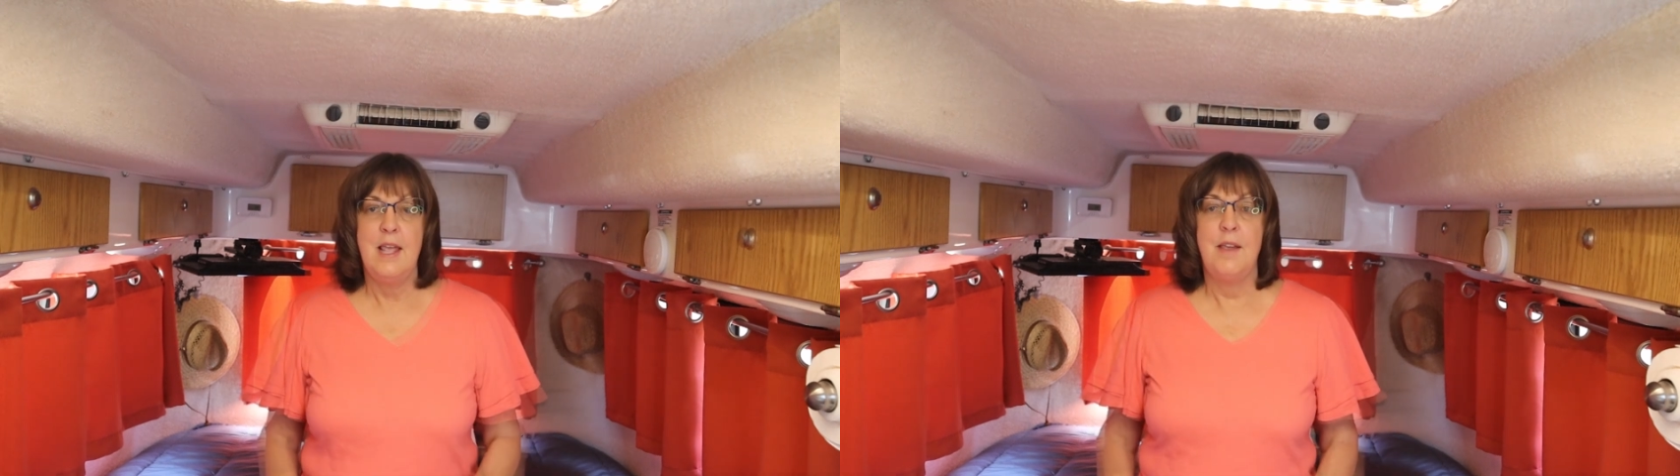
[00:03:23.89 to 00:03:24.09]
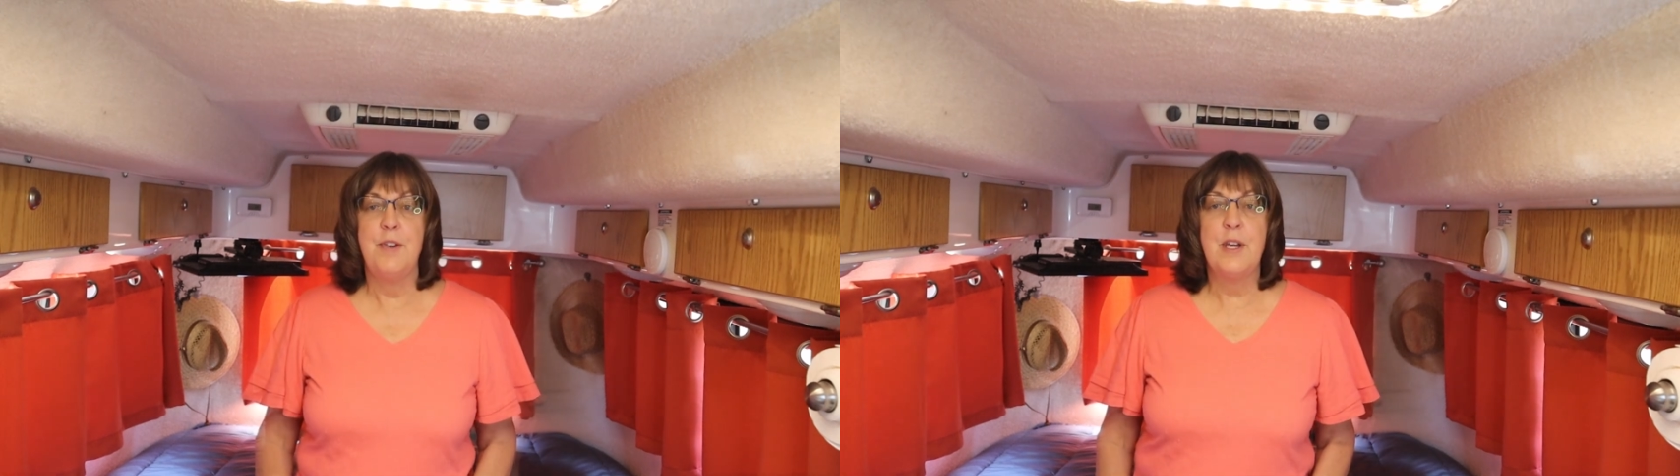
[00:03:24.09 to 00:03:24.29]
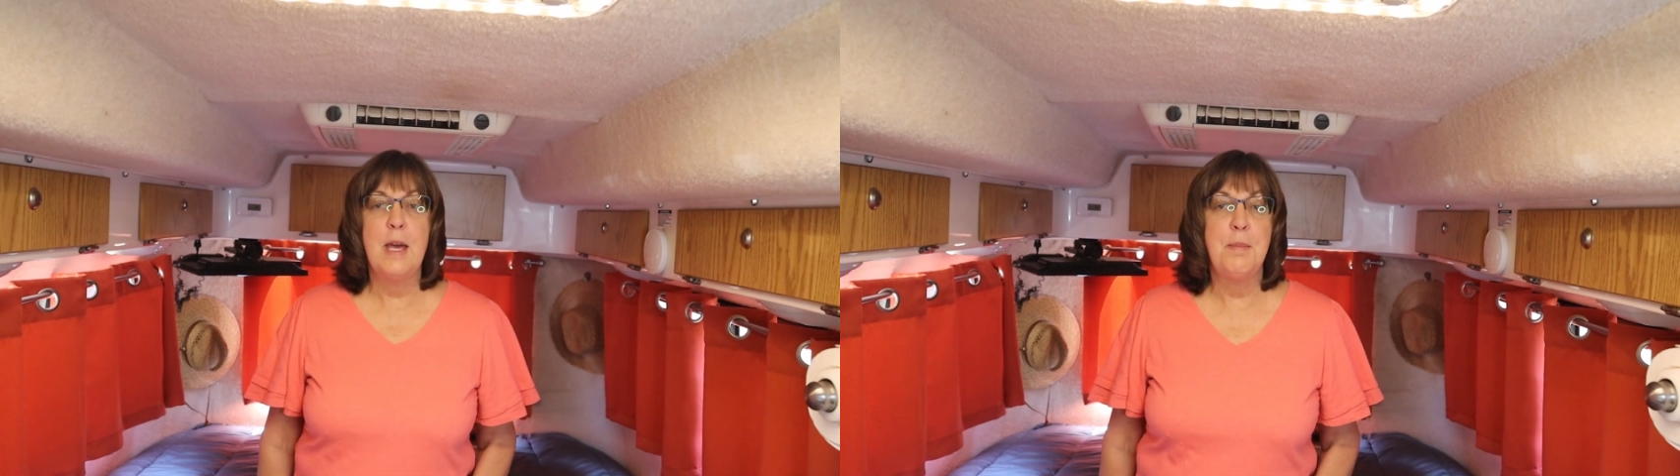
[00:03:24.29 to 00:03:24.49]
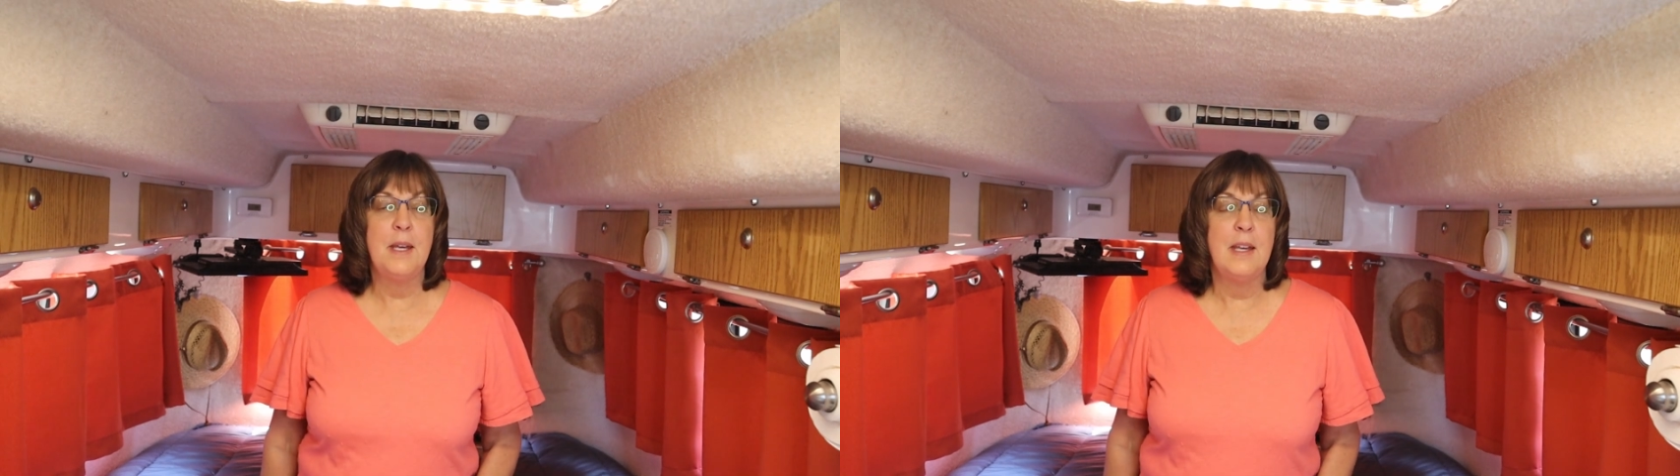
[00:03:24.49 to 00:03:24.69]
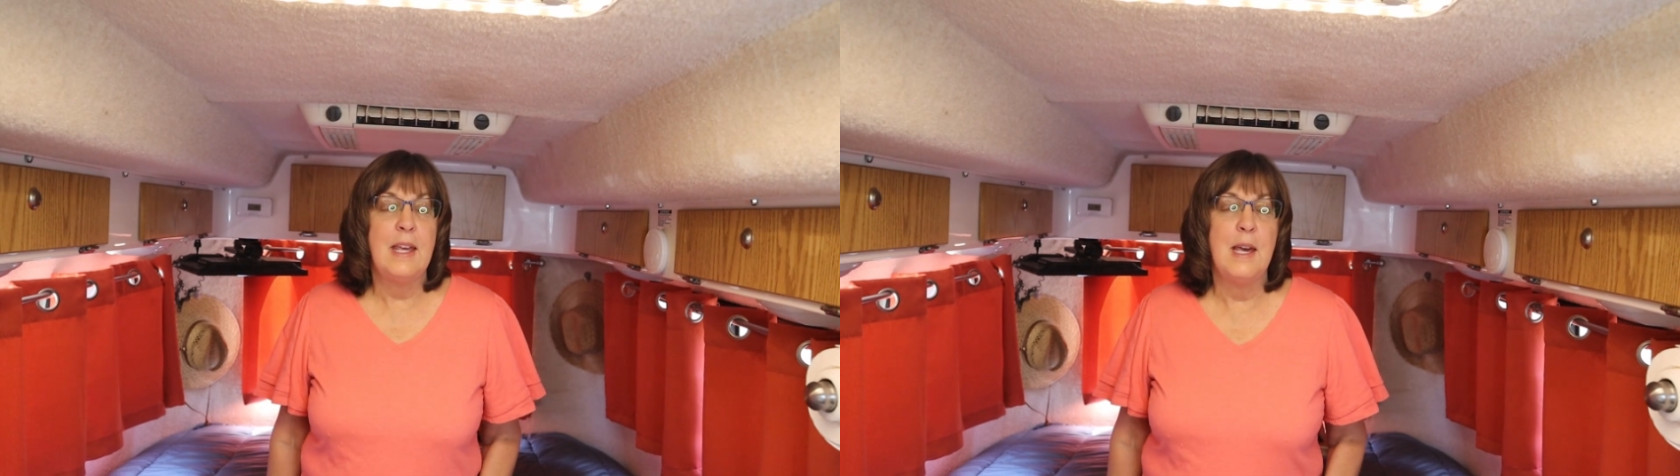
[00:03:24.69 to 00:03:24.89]
If you're
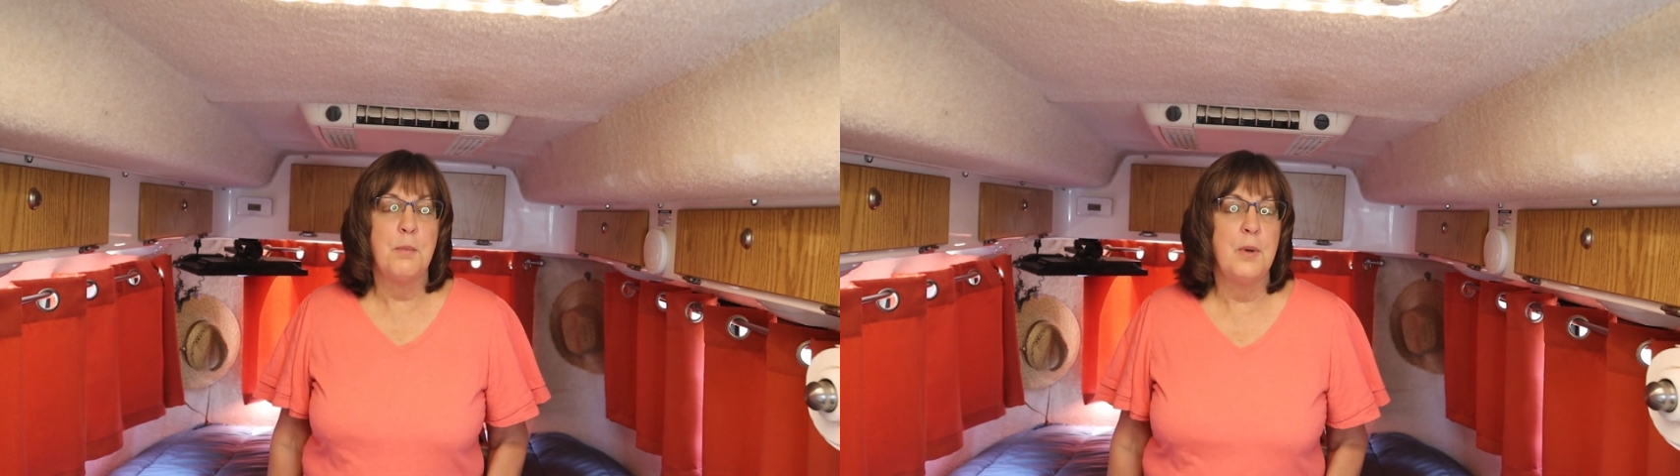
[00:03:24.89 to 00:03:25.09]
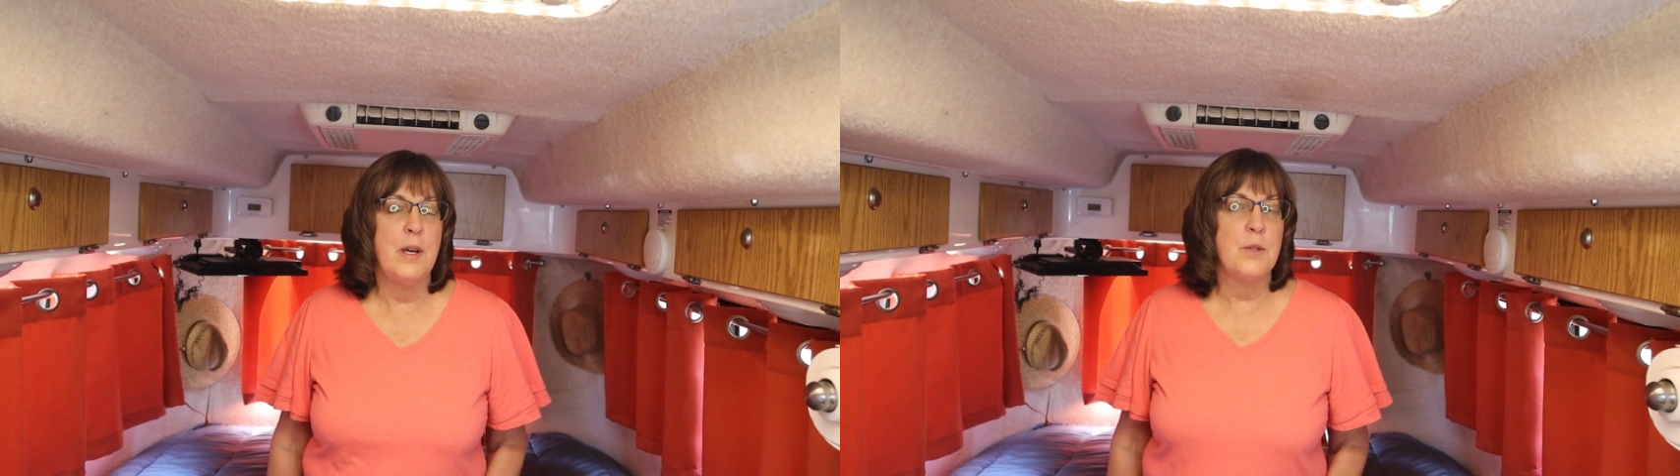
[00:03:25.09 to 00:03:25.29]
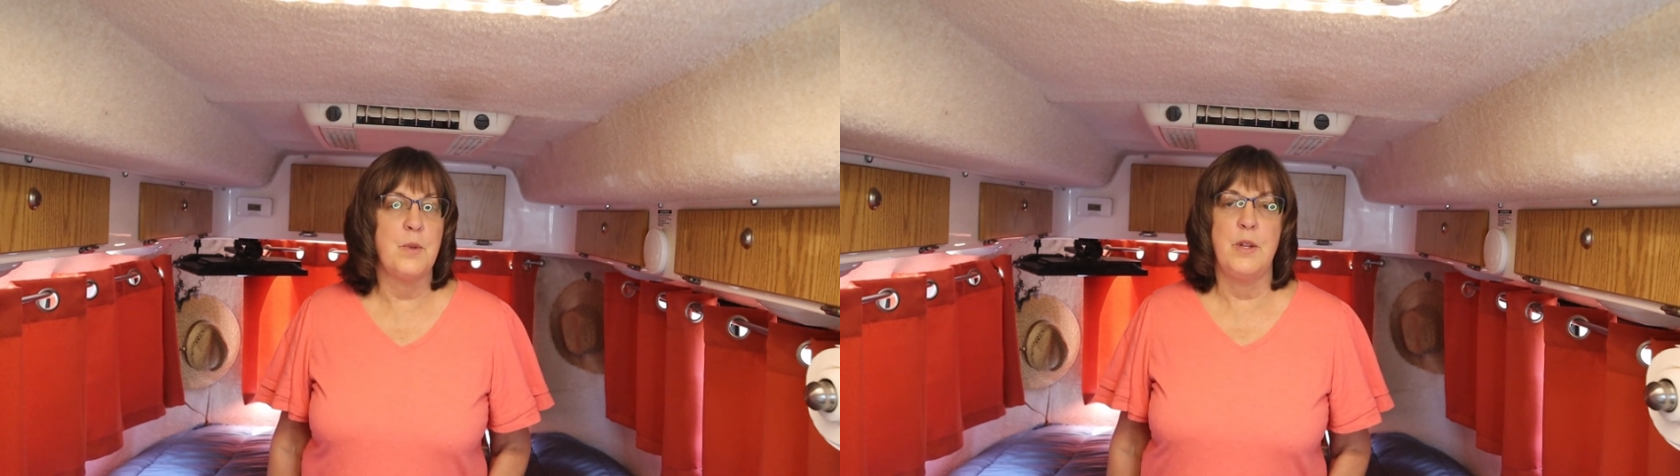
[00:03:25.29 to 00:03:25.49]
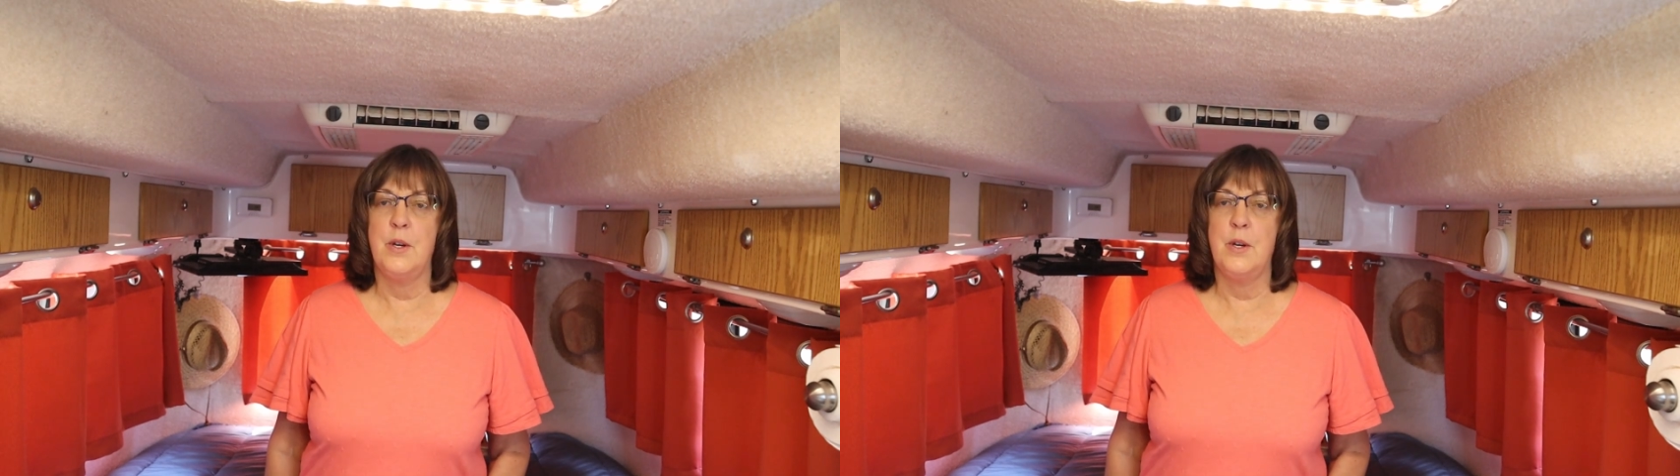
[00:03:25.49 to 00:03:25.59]
camping at campgrounds with